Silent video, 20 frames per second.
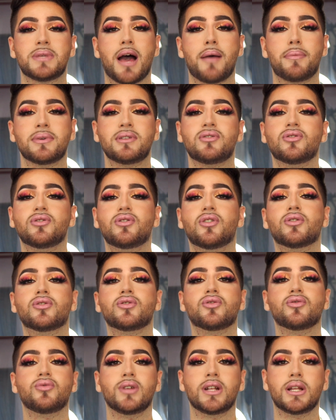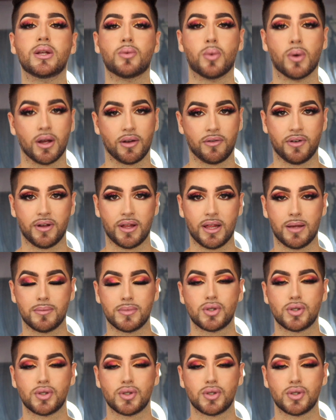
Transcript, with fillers: happen to those who really work for them.